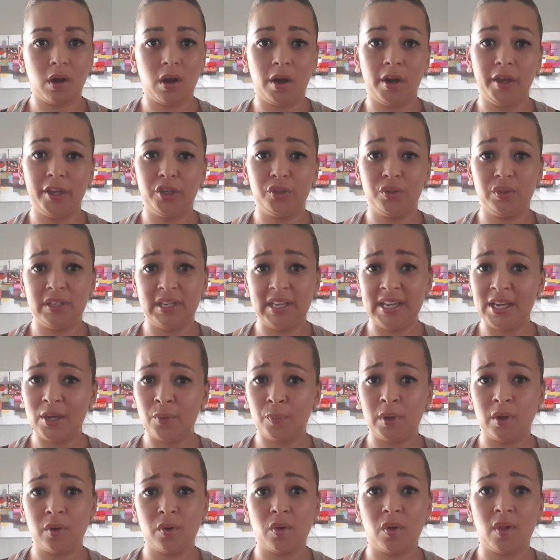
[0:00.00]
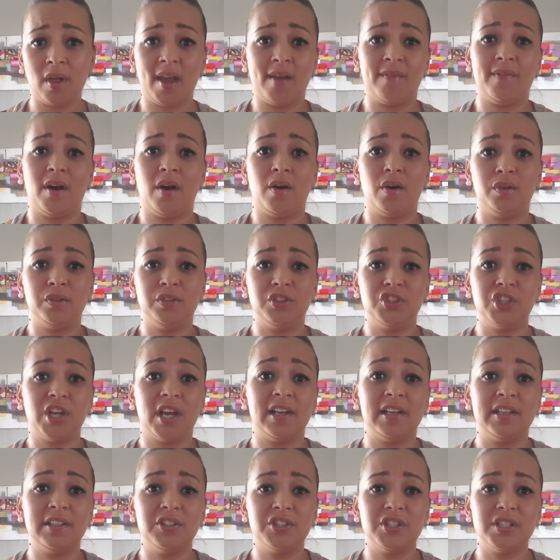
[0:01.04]
are unique. We all have our own
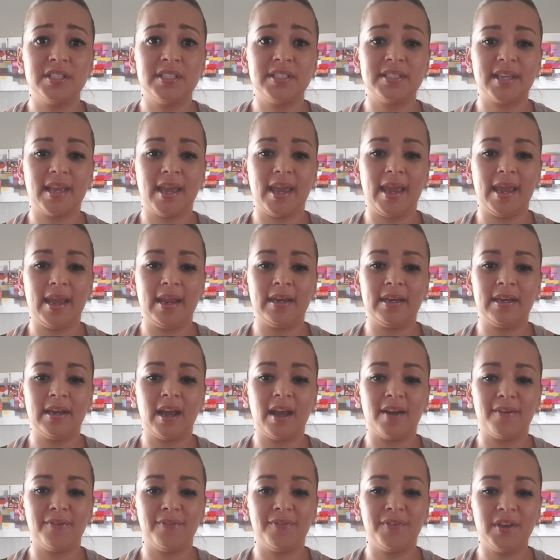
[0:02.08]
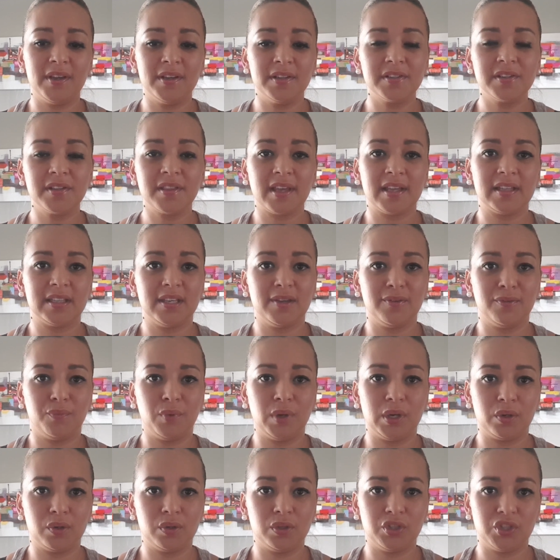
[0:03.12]
challenges. And I feel that if
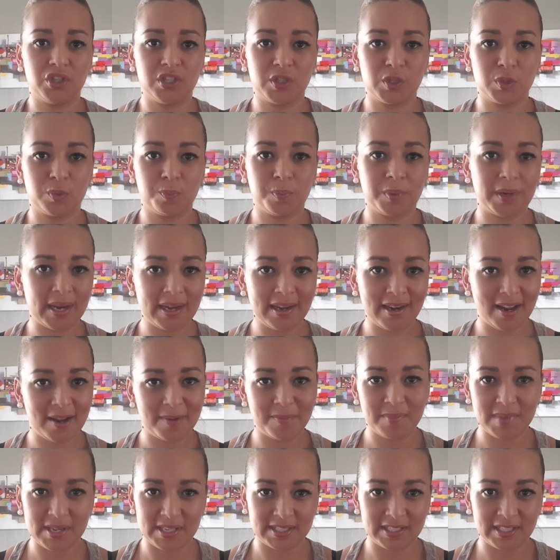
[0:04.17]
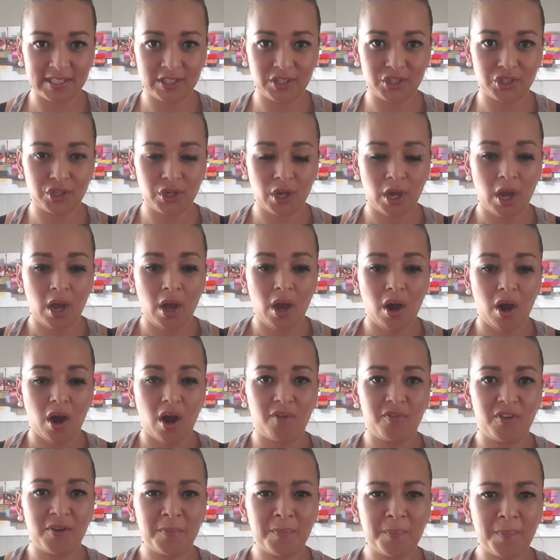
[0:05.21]
we could just spread a message
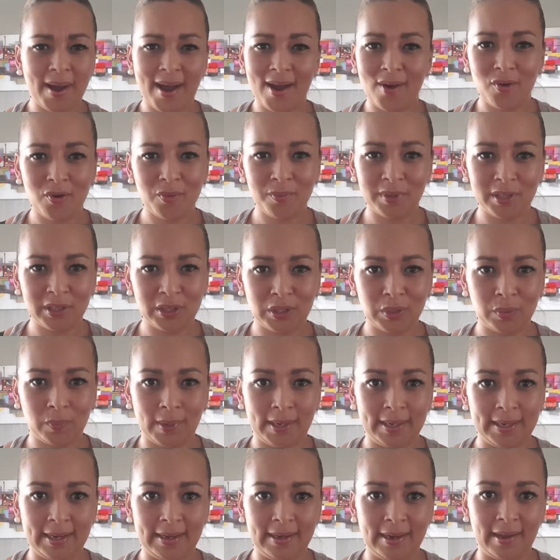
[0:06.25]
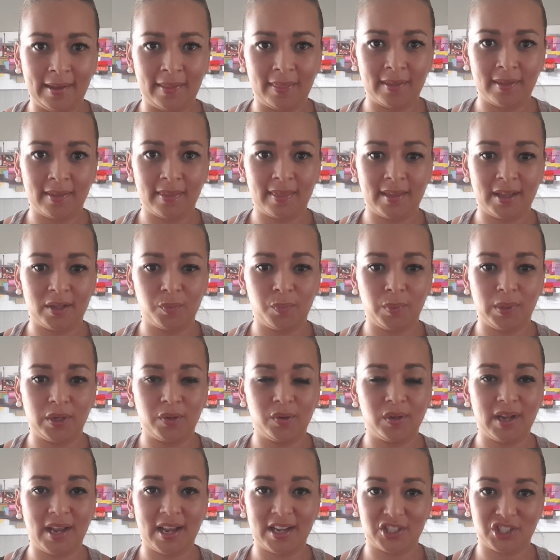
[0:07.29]
of empowerment to one another, that we
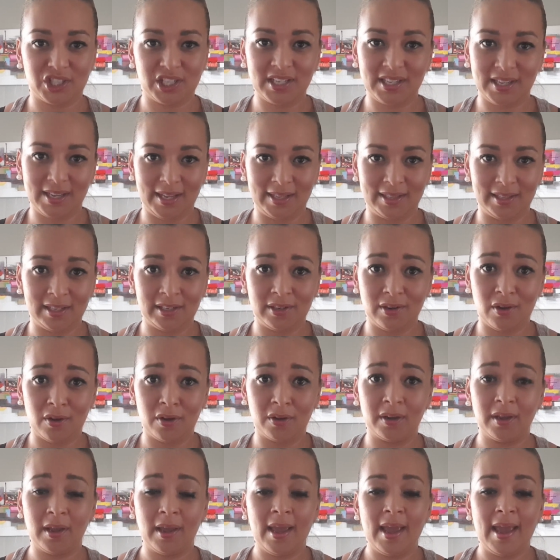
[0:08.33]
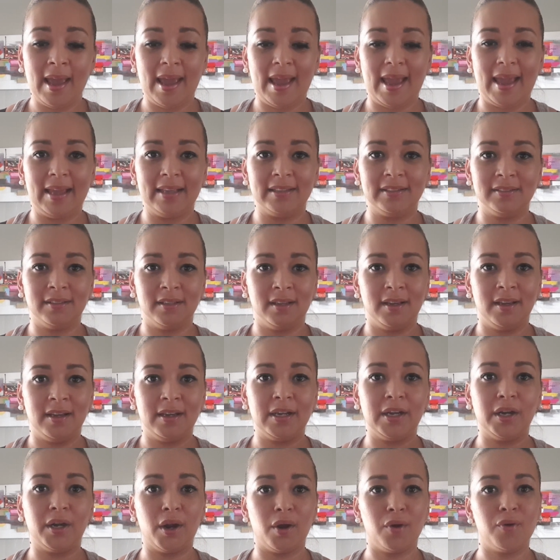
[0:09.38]
could actually get along and
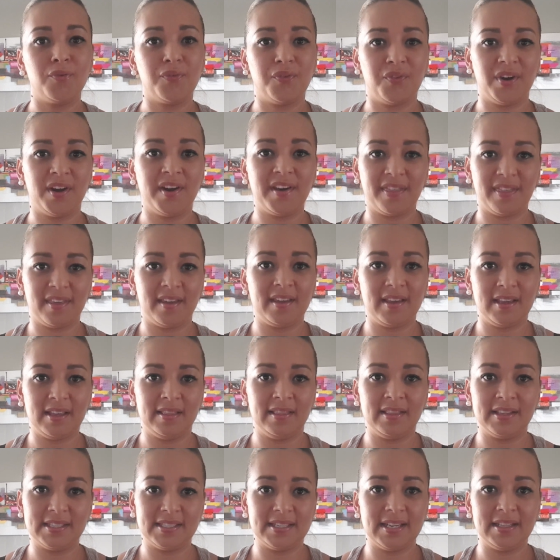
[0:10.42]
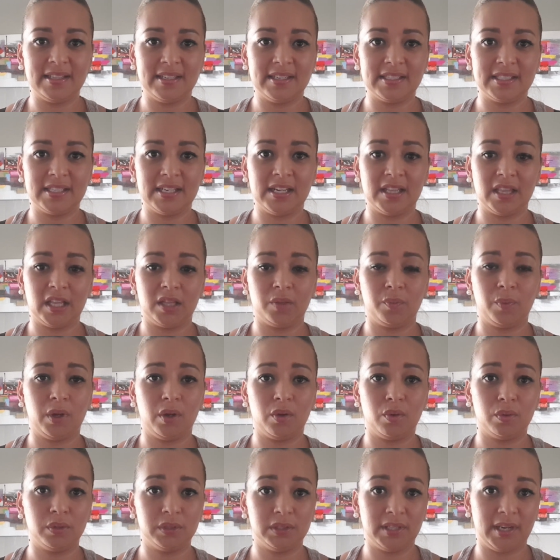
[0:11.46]
grow further in this industry that we
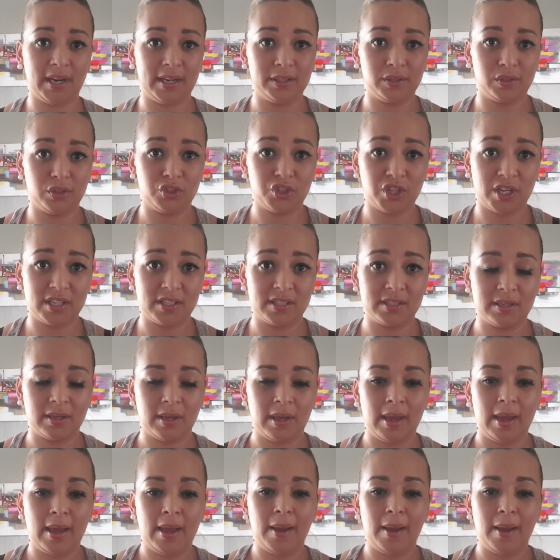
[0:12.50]
are all trying to chase.